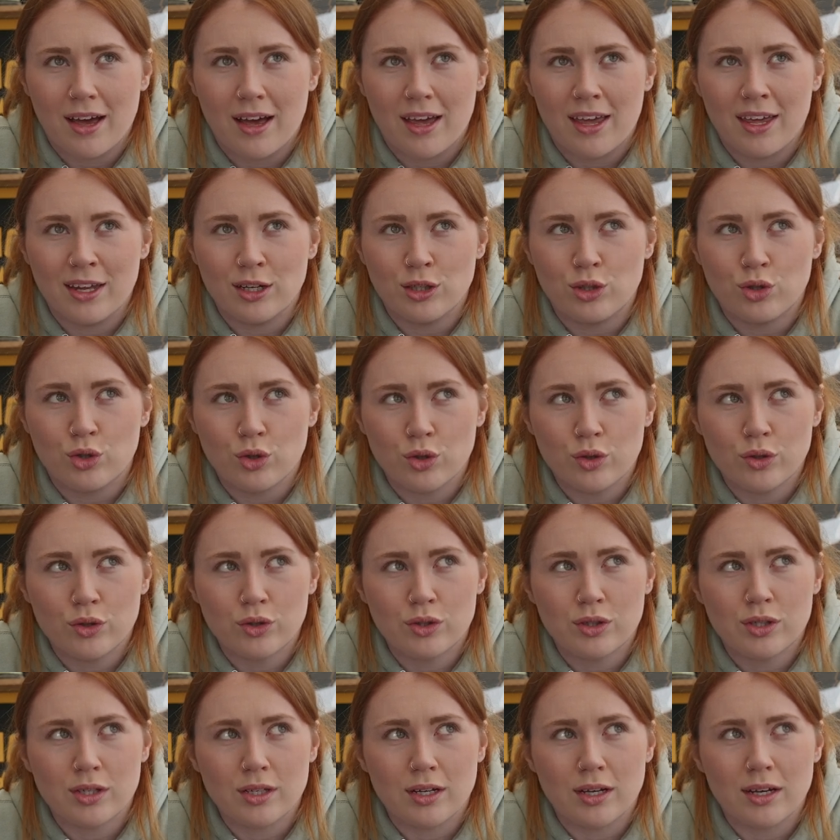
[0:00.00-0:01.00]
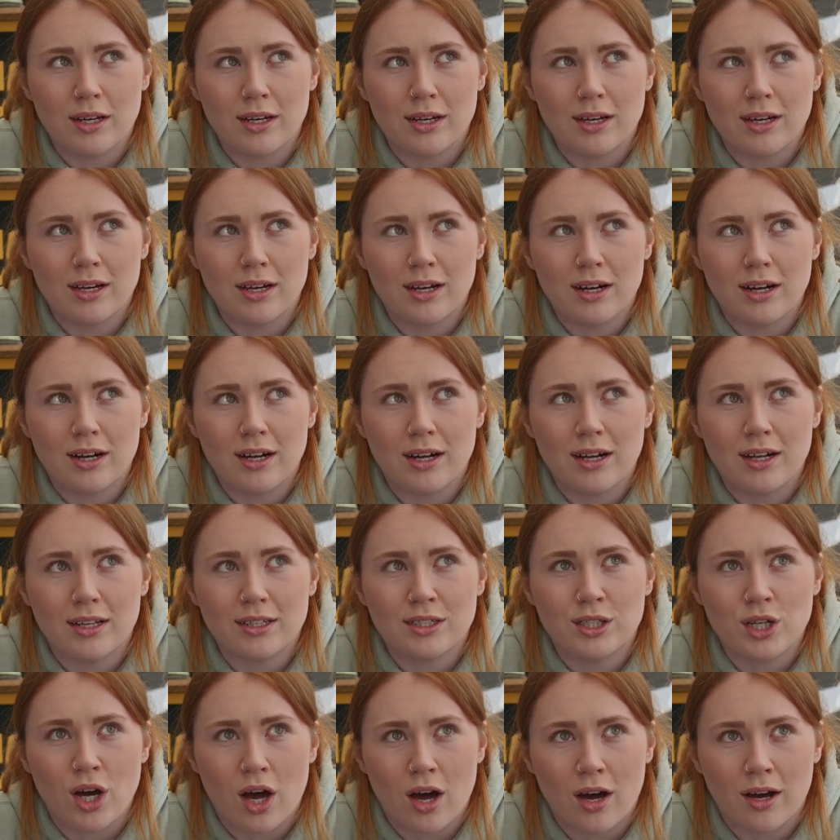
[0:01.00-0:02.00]
It does
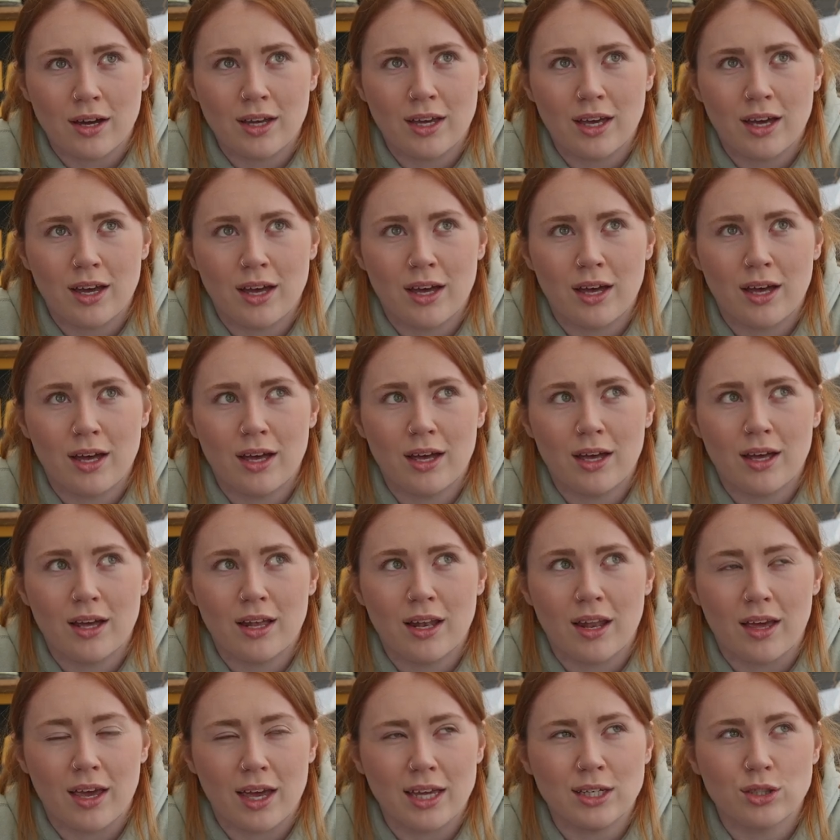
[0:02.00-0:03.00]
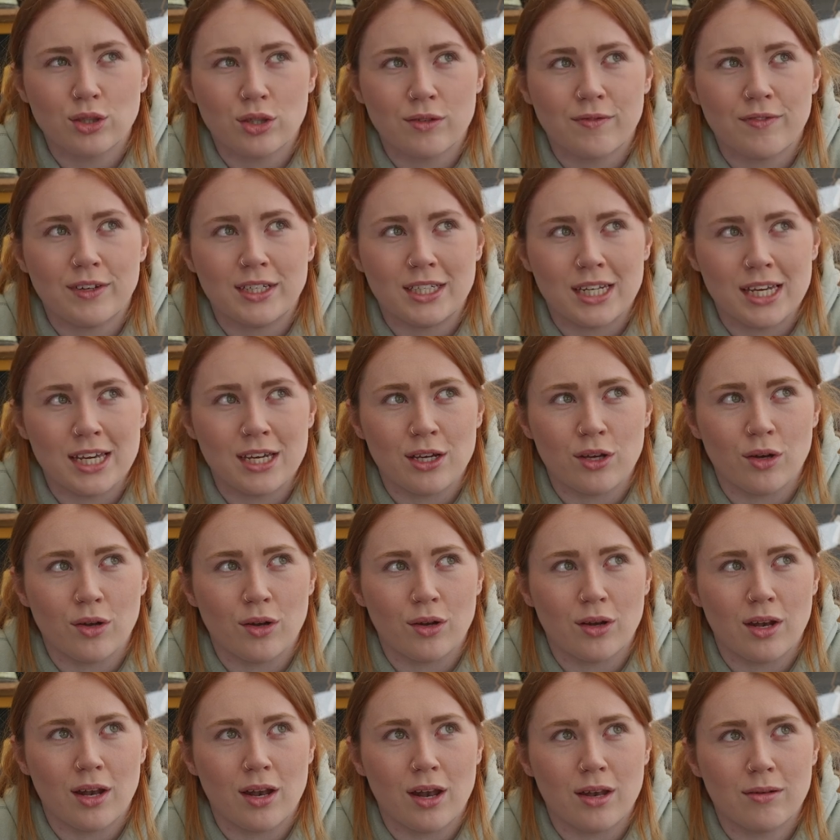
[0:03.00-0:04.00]
it does fatigue
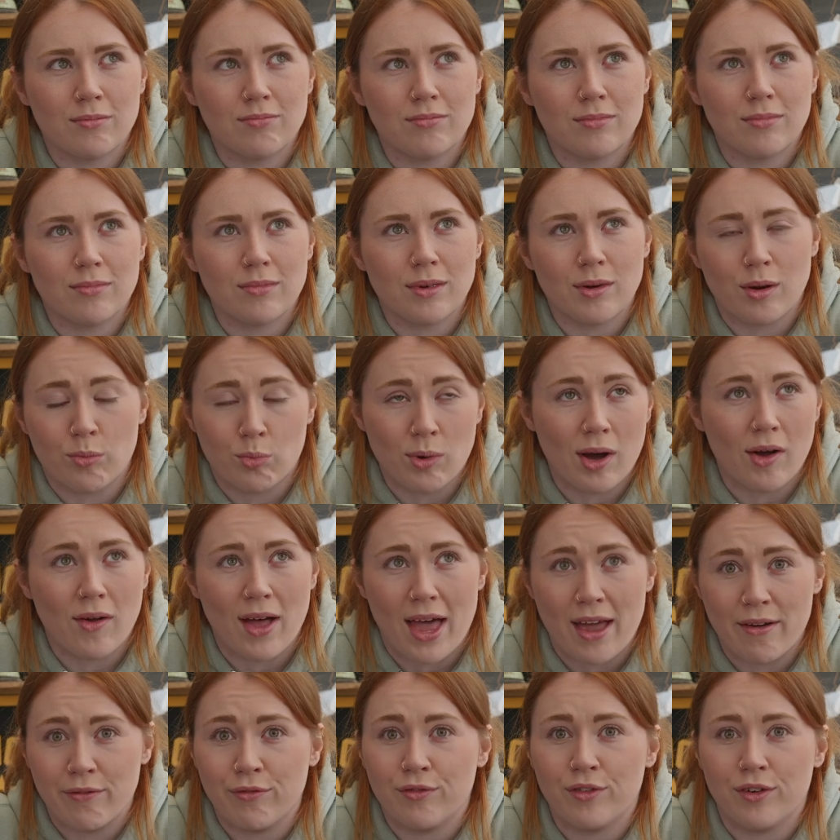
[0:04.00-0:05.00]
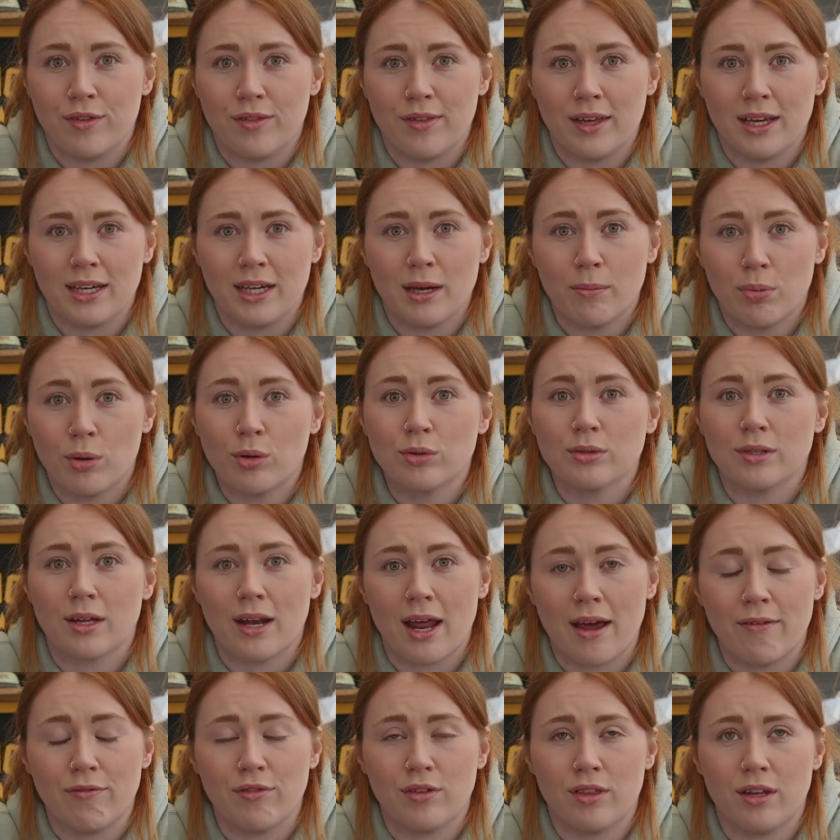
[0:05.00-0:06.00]
everything. It pulls on
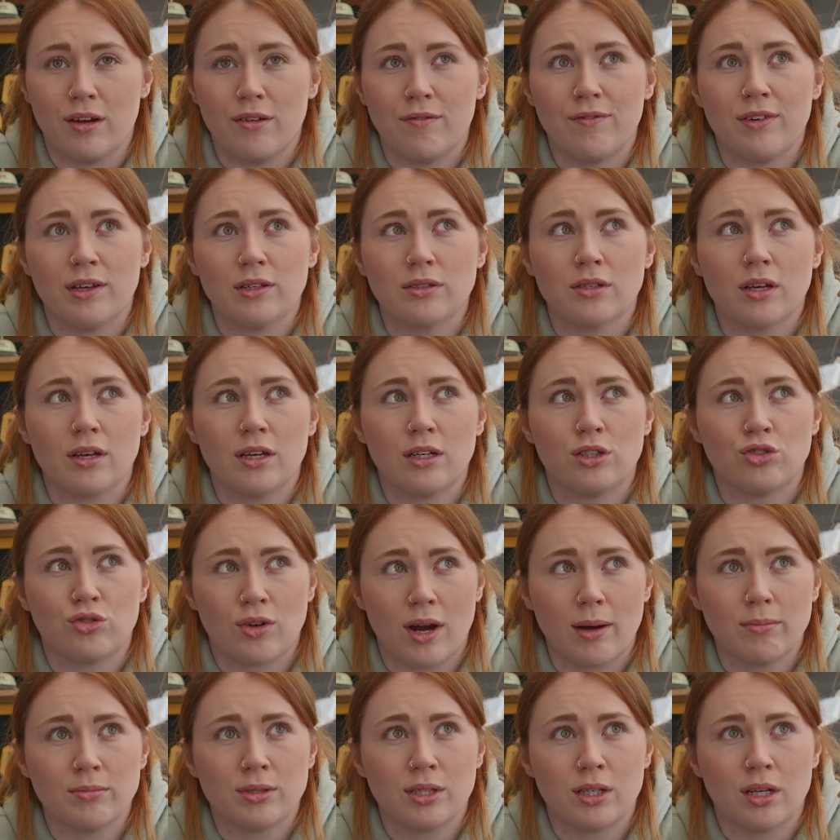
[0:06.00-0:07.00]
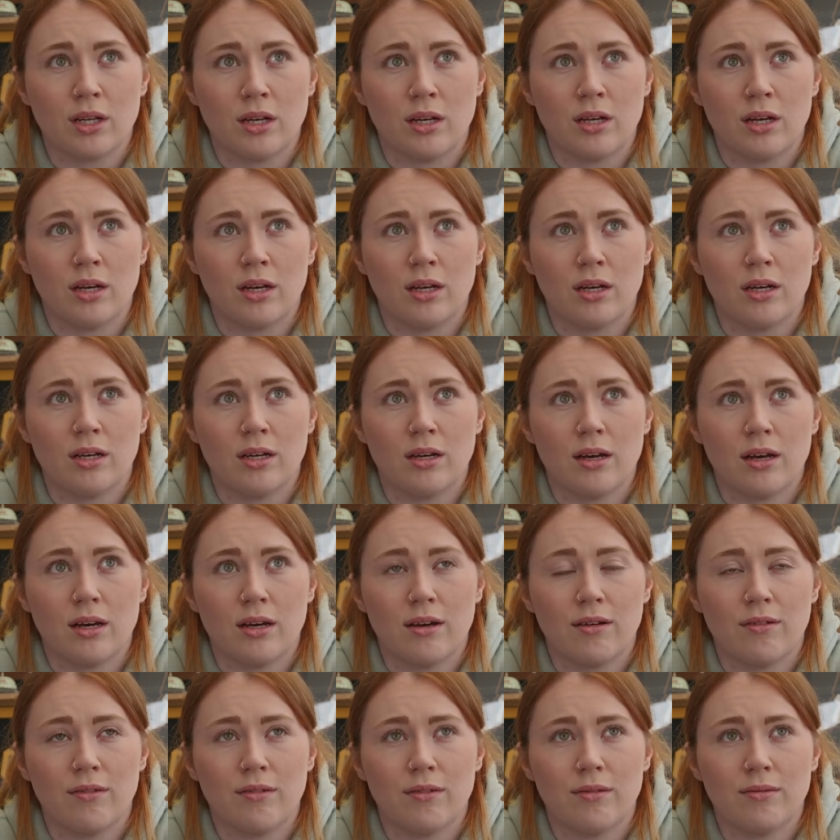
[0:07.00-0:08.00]
everything. It feels like your traps are gonna
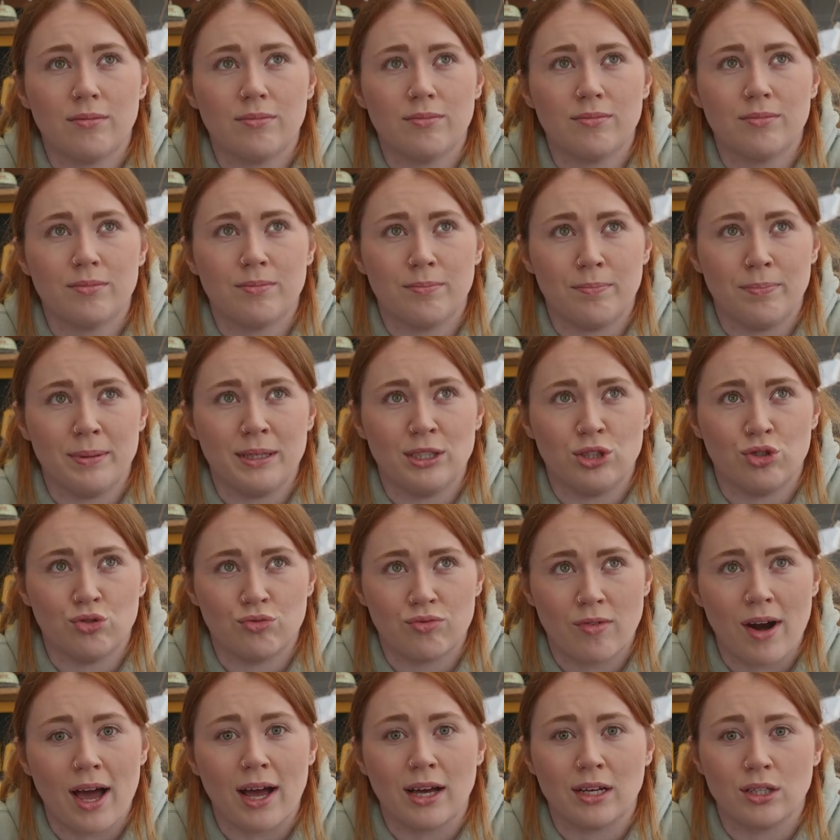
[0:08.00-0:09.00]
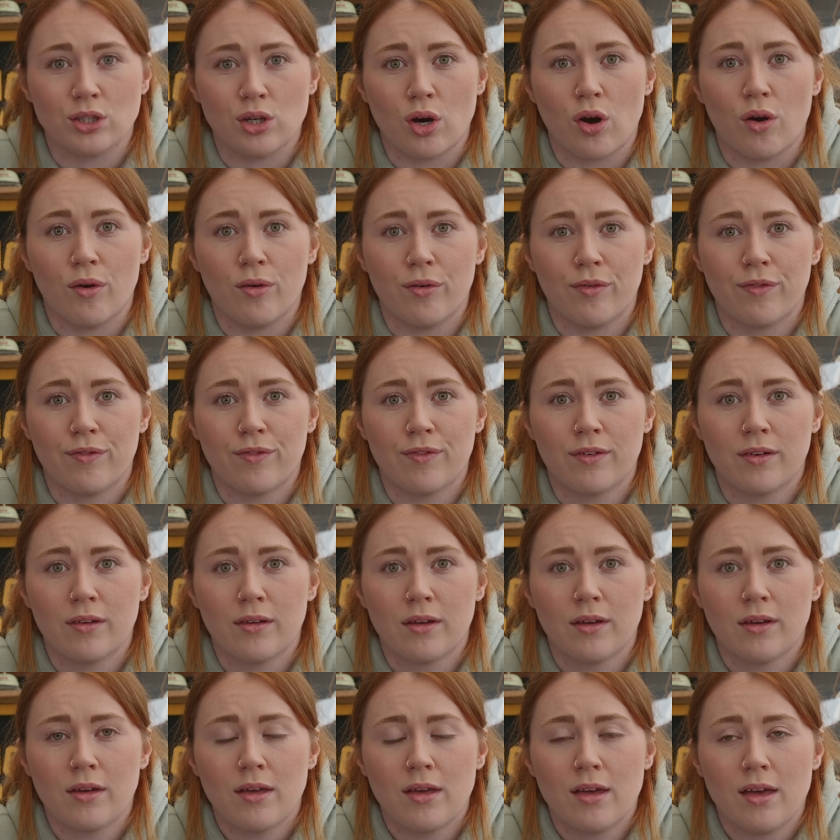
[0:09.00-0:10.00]
be dragged off.
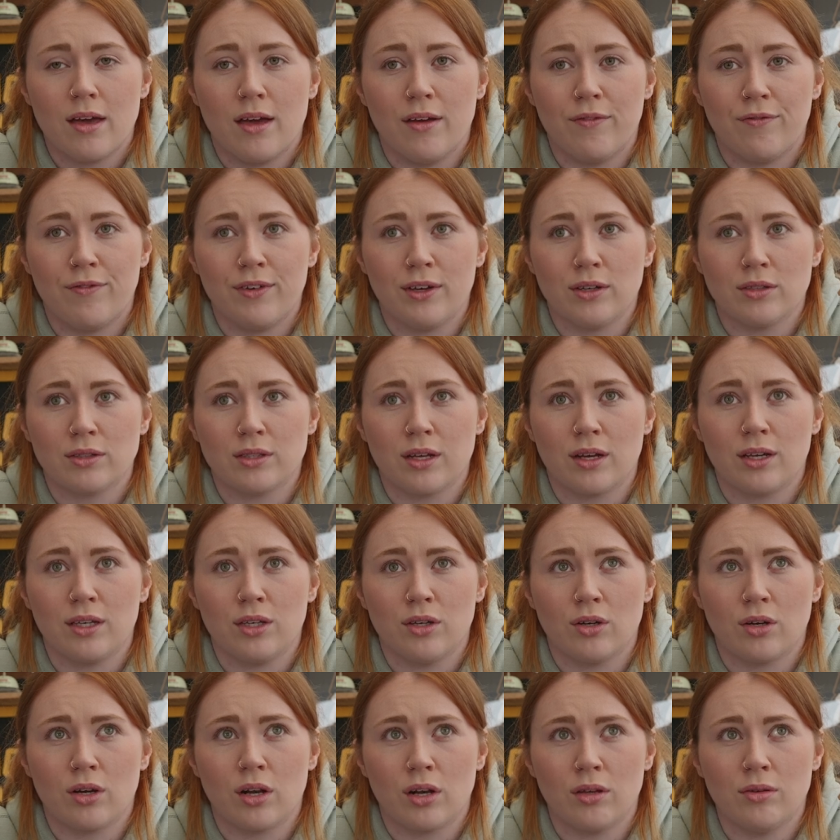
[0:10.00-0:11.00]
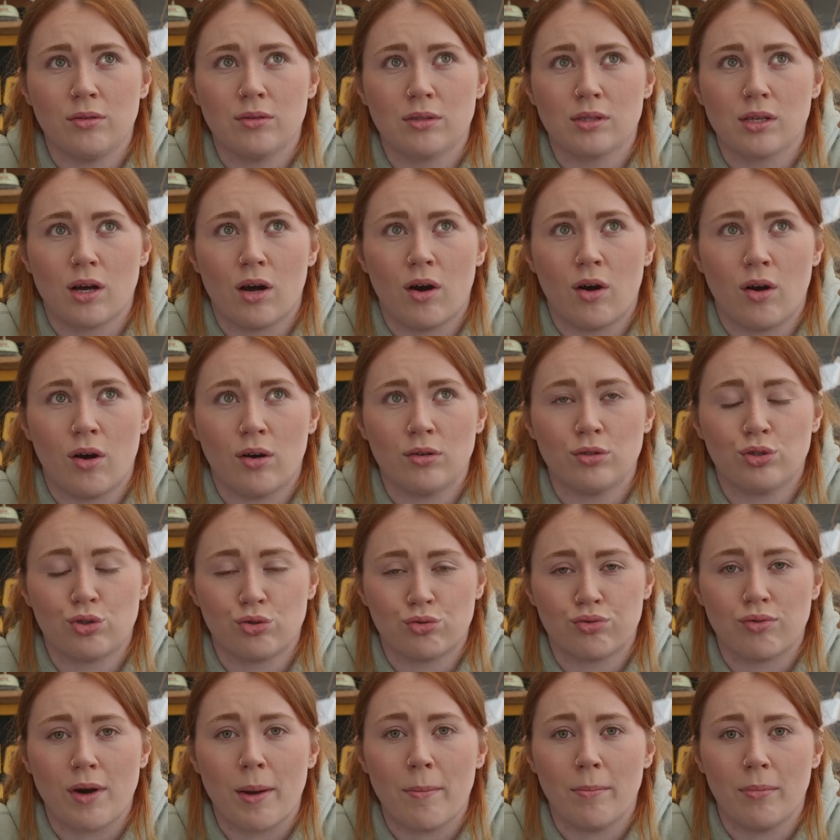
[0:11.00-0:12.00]
It feels like your glutes are
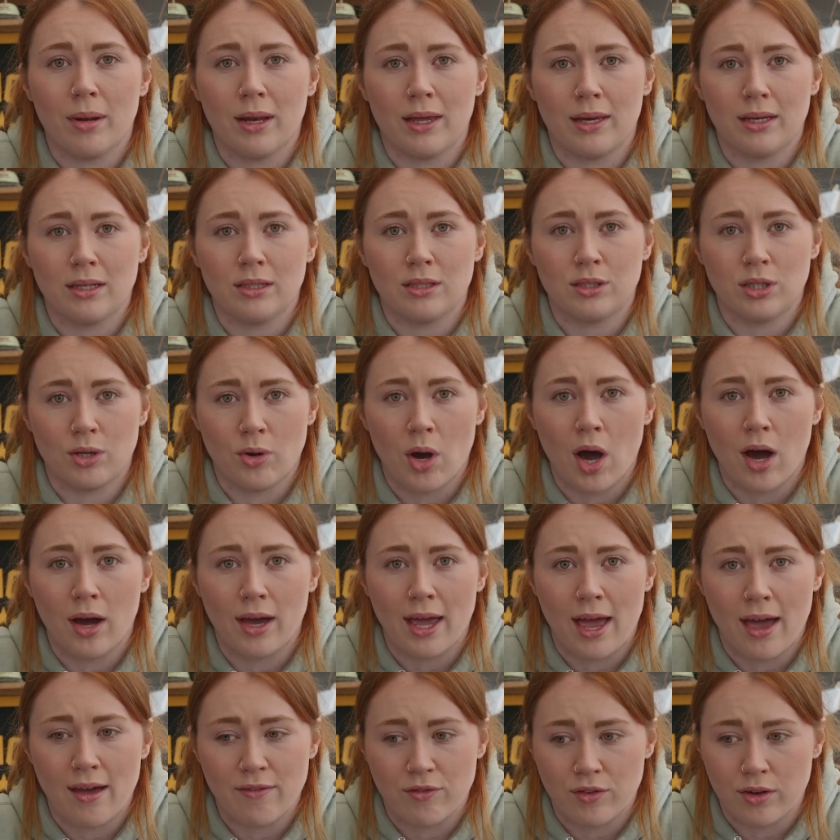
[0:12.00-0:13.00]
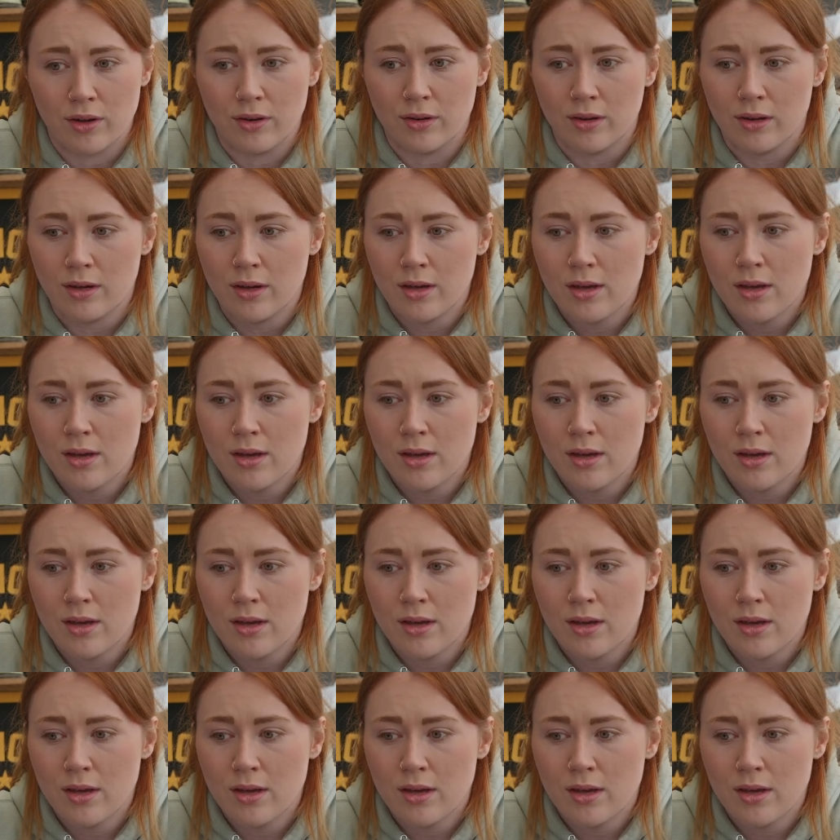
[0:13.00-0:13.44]
trembling to high heaven.